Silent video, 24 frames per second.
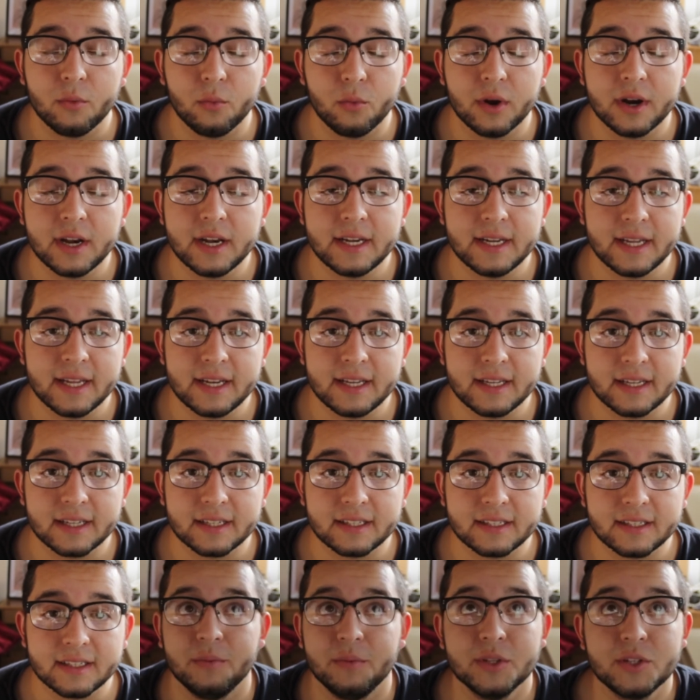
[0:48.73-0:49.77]
What an
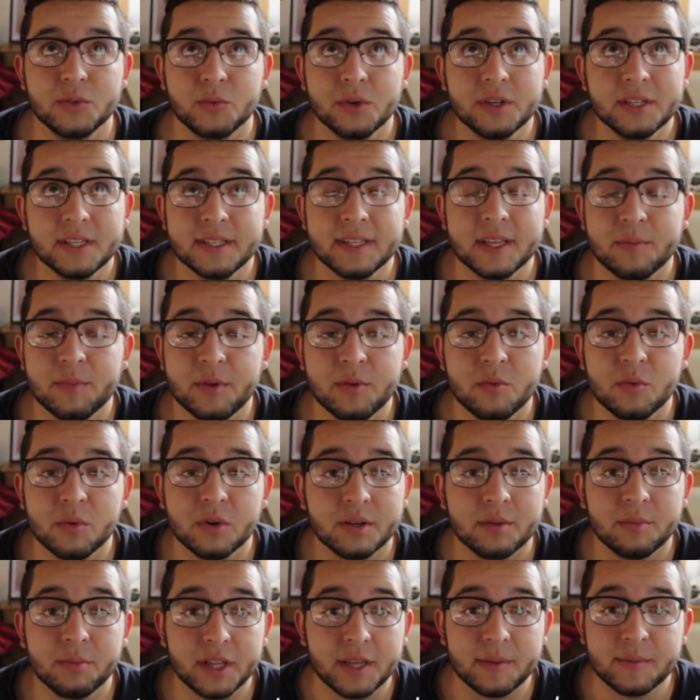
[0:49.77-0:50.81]
idiot. What's worse is that people want
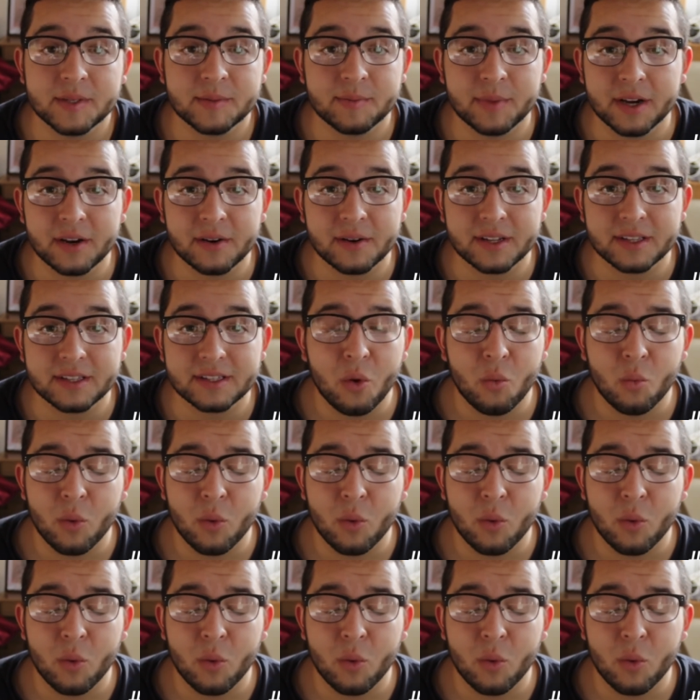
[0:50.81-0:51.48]
to blame his parents.